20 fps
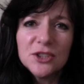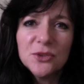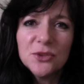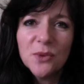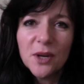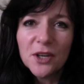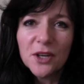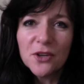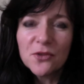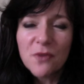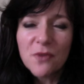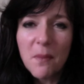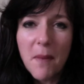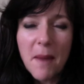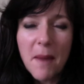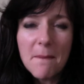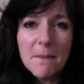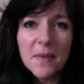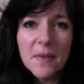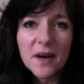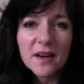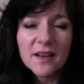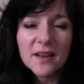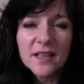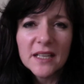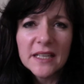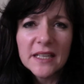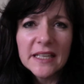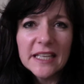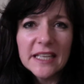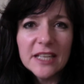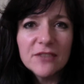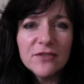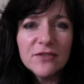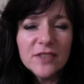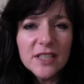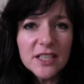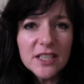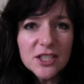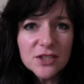that you want to remember, if
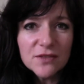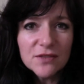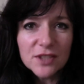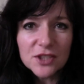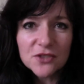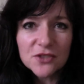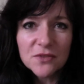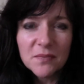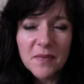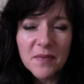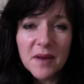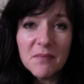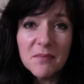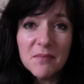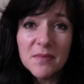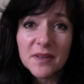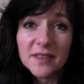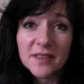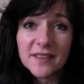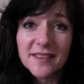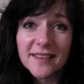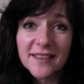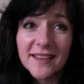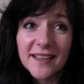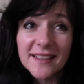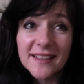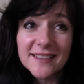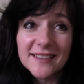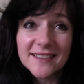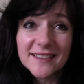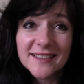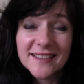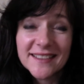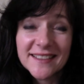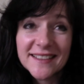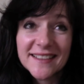each of us remembered that